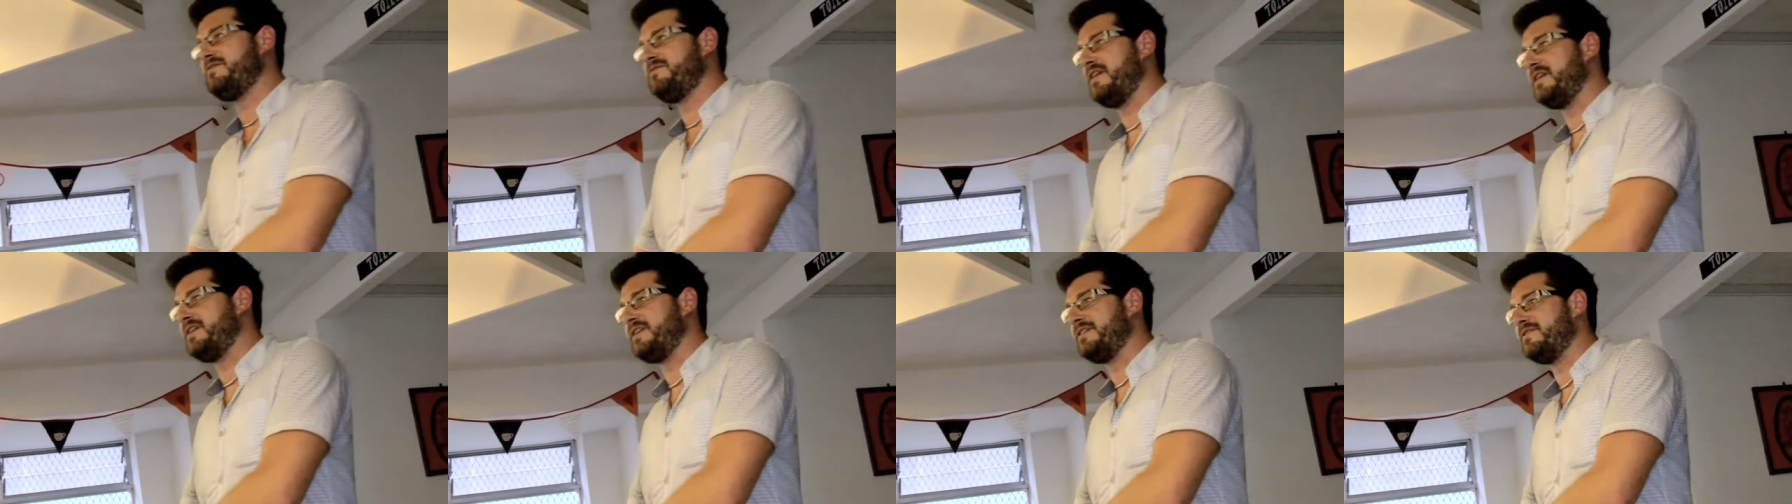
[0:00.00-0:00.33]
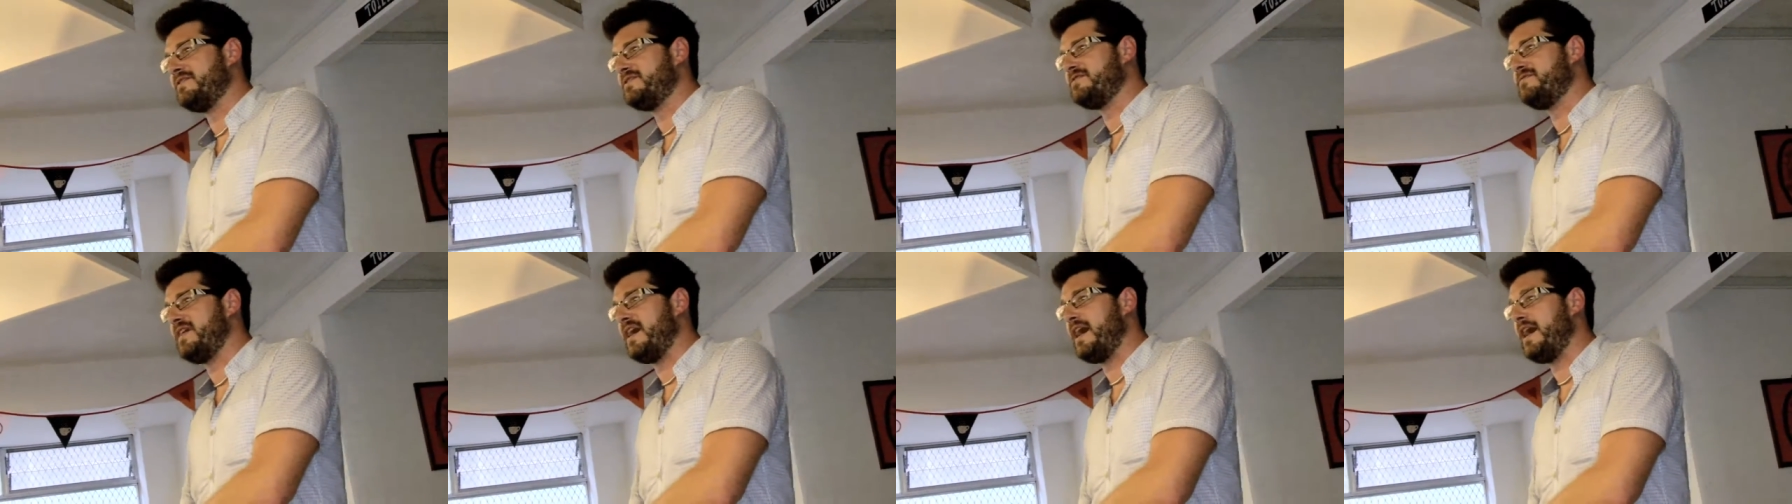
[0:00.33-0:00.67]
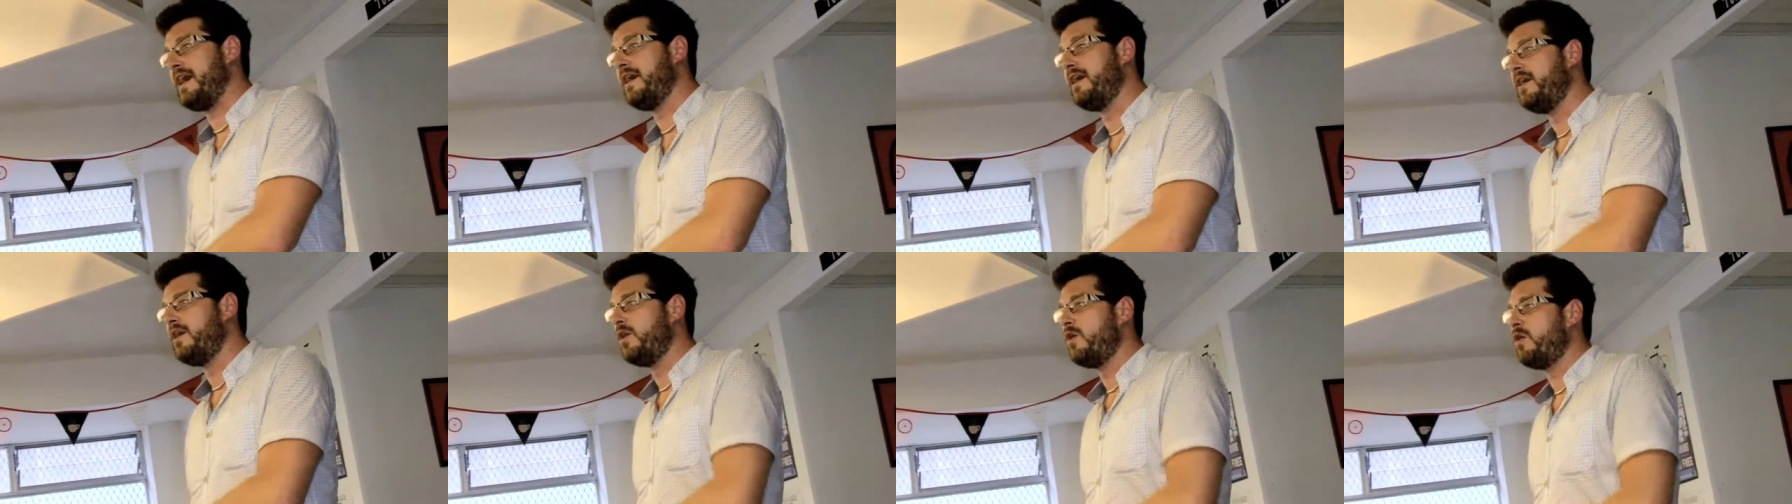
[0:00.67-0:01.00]
of funding that's
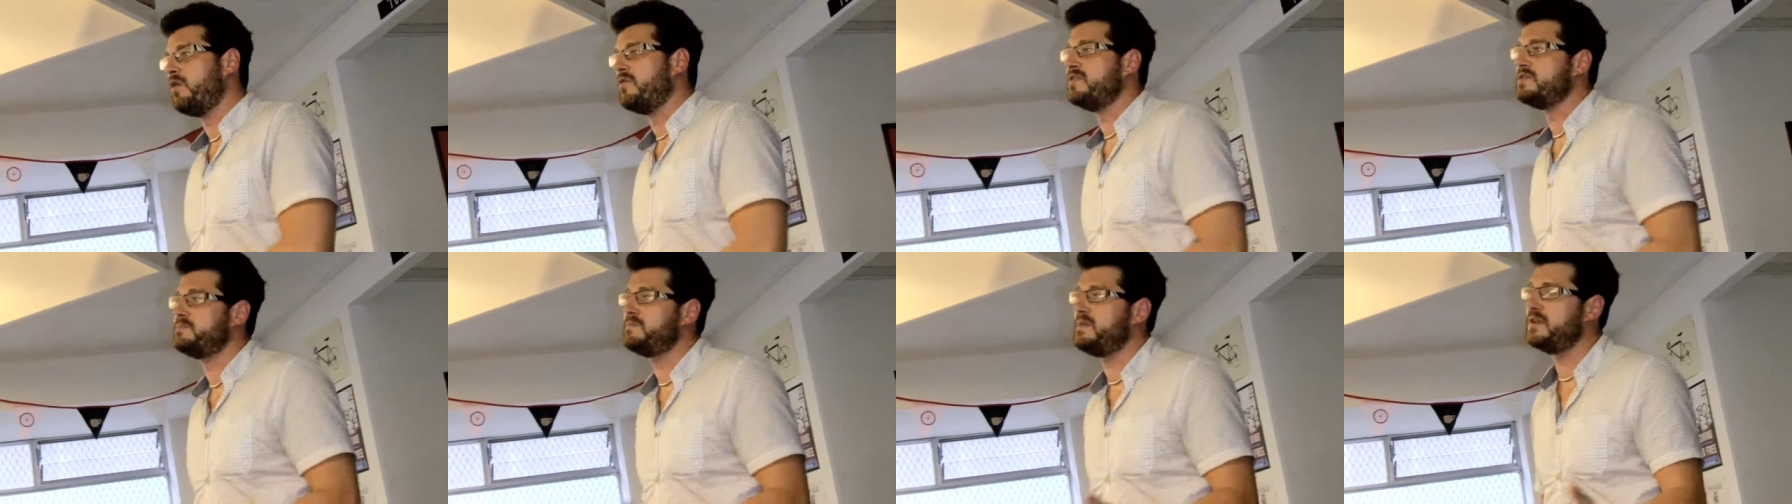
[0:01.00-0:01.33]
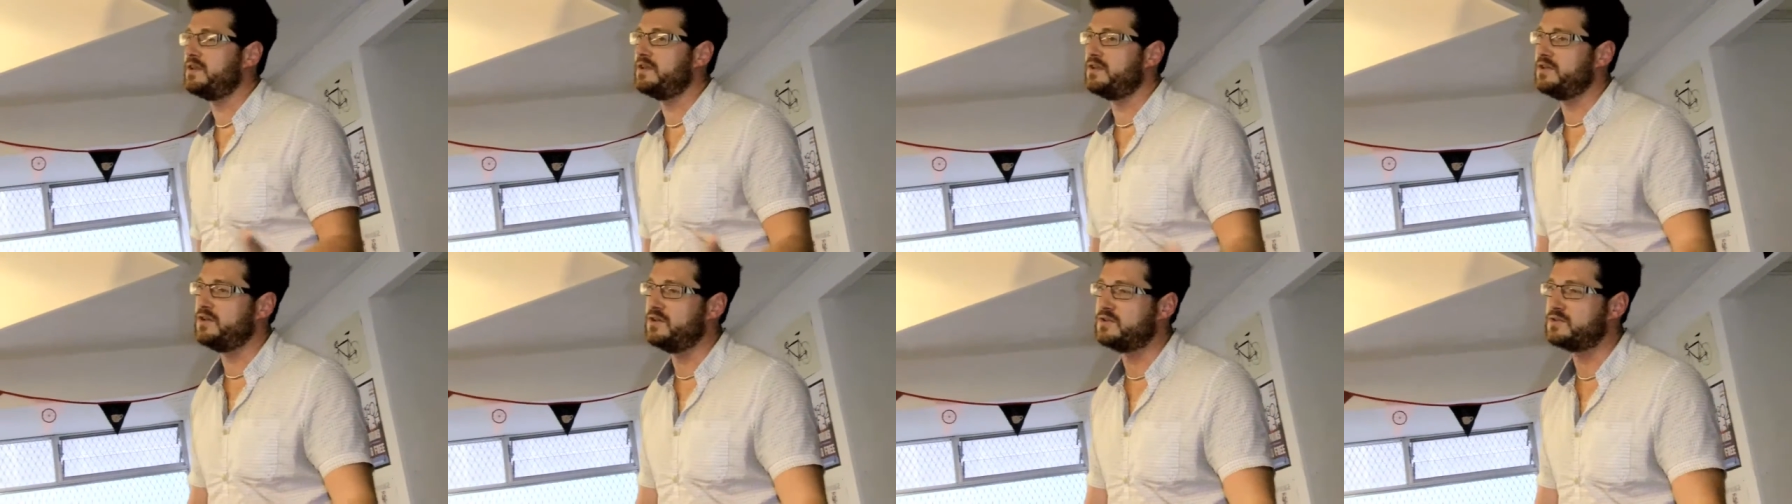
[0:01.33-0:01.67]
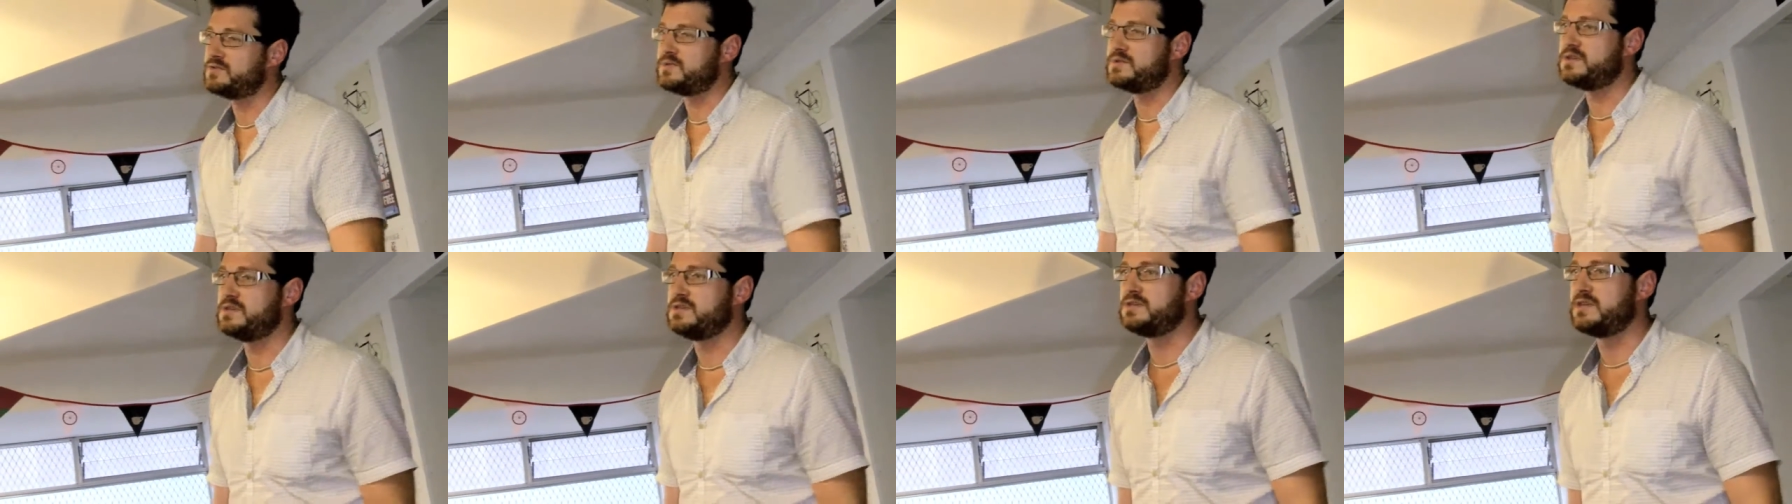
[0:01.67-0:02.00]
there, or this bit of
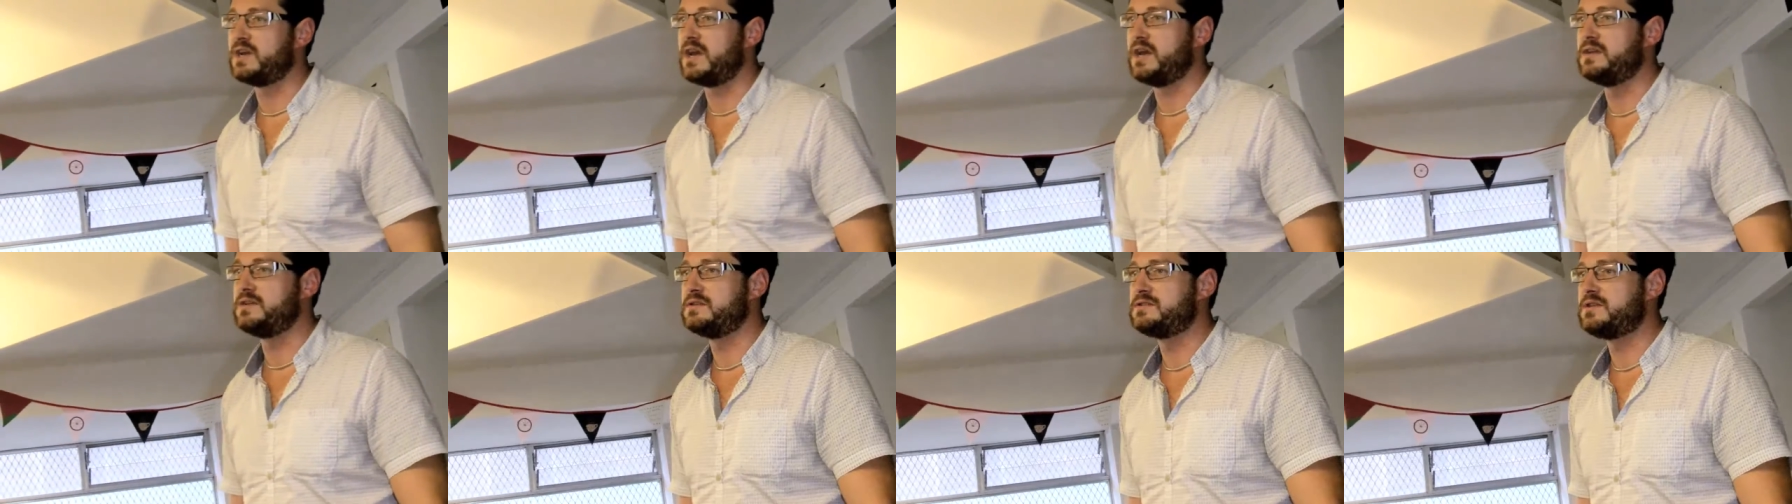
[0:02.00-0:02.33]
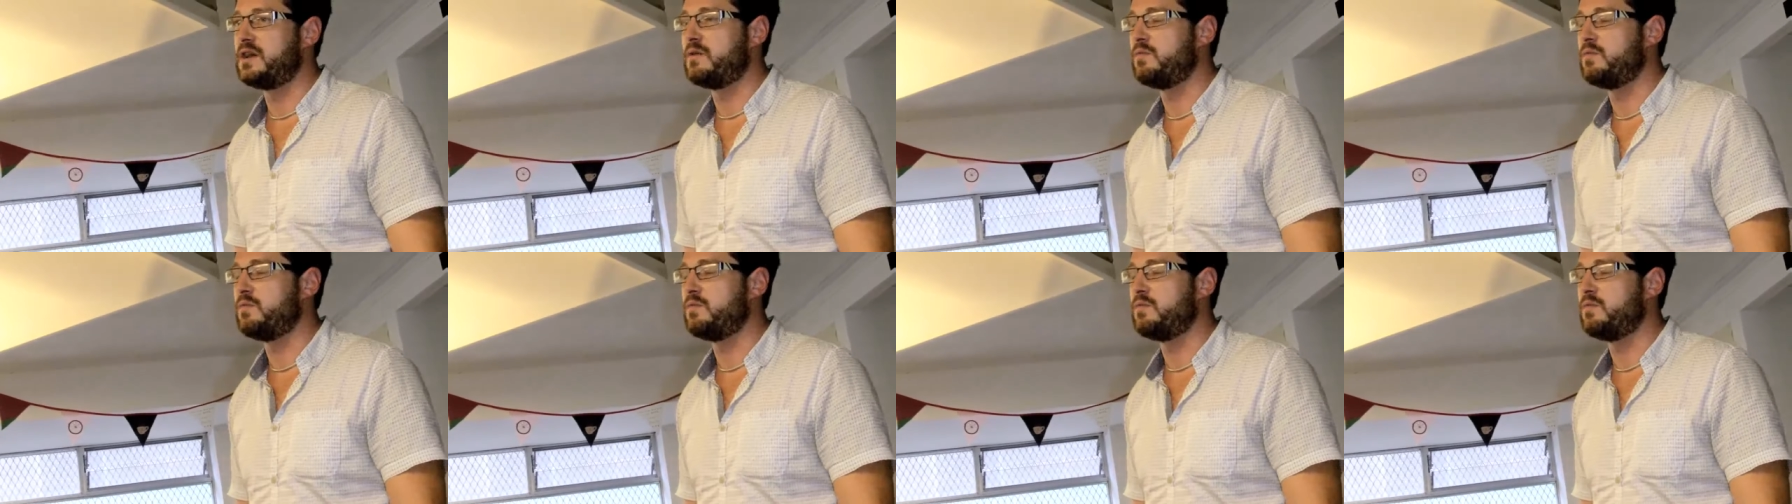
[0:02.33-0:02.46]
news which has changed.